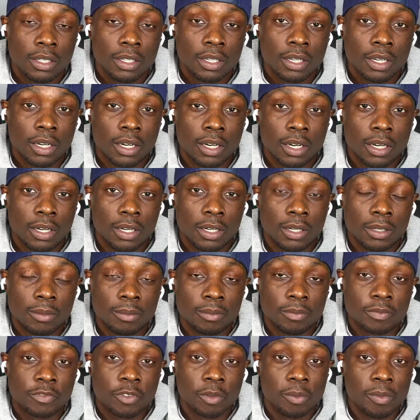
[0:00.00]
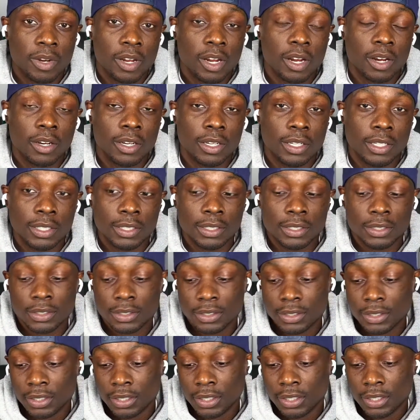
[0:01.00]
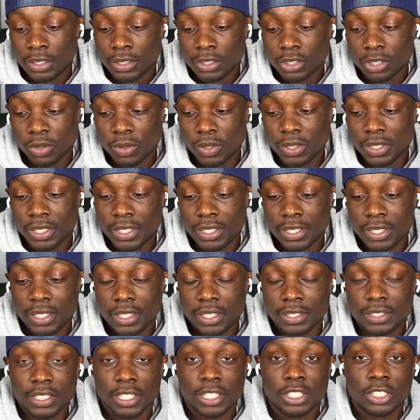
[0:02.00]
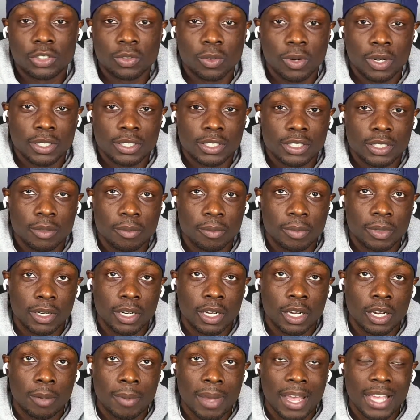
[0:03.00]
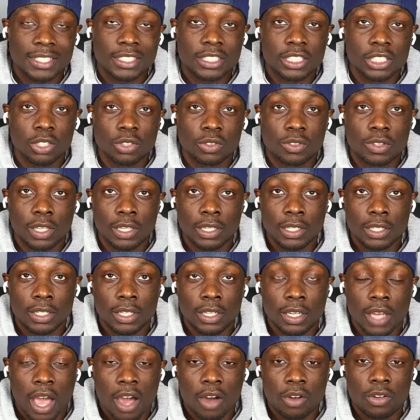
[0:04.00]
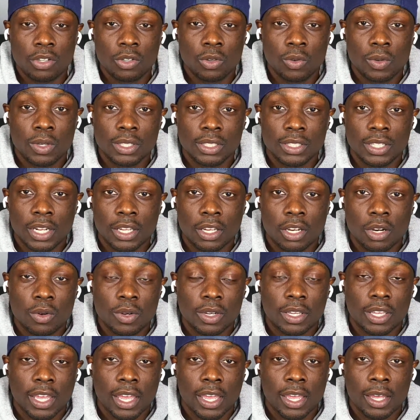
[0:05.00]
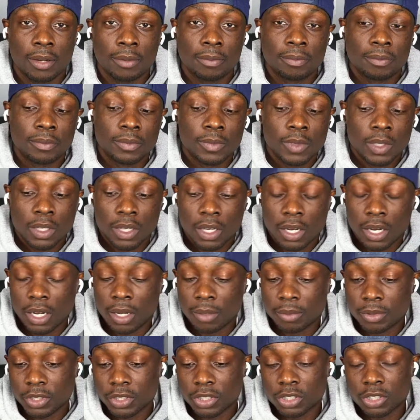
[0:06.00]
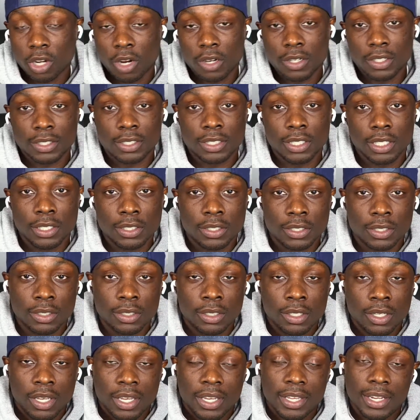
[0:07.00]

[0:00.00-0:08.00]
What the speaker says: PA from their end. So it's interesting. But I still think out in New England, they go with Cam to start the season.